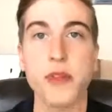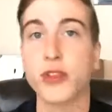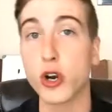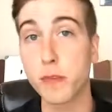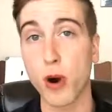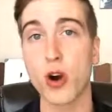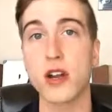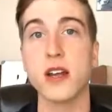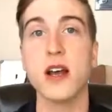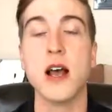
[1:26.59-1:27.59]

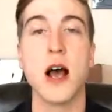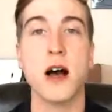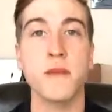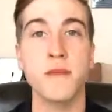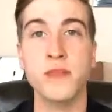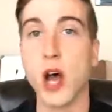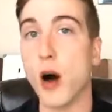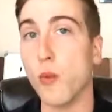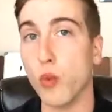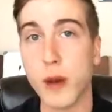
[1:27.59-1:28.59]
Third-party
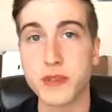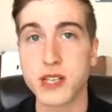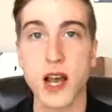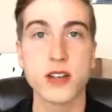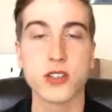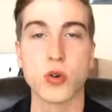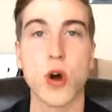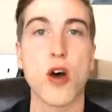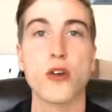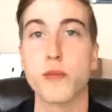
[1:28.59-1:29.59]
websites or
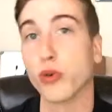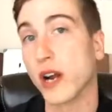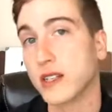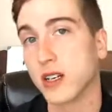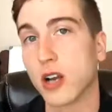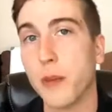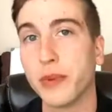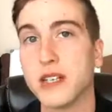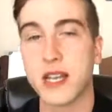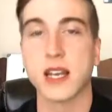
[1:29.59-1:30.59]
other brands and
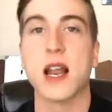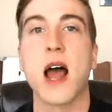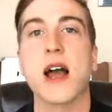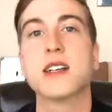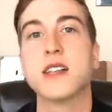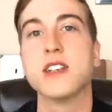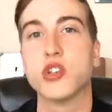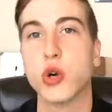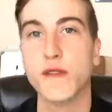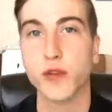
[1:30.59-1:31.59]
companies, they can access
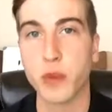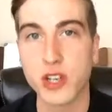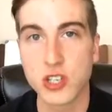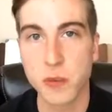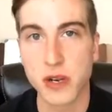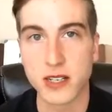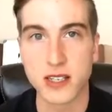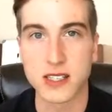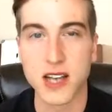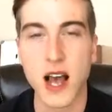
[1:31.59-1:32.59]
your information because
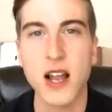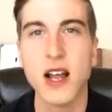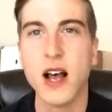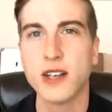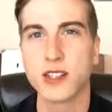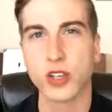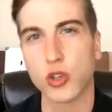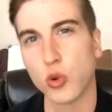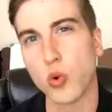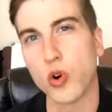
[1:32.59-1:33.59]
it's not
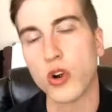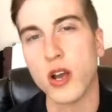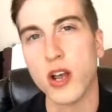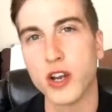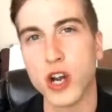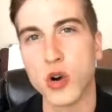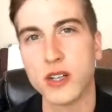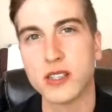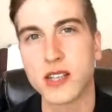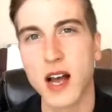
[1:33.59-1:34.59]
secure.
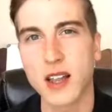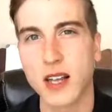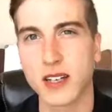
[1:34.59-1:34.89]
It's not